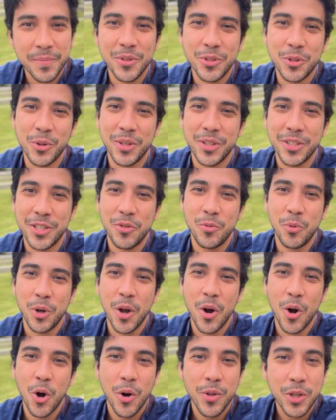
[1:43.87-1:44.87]
So this is
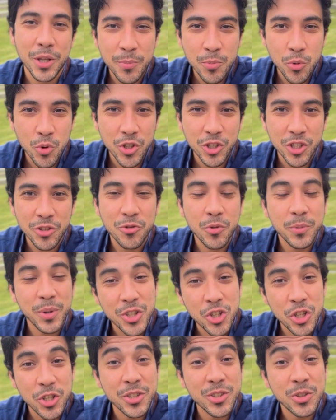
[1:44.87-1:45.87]
where all the important
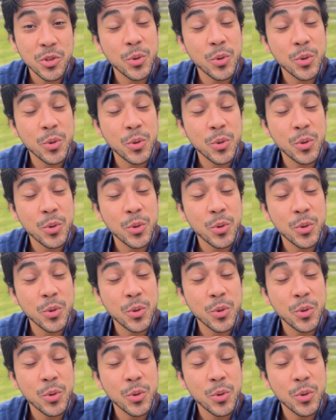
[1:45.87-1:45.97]
information is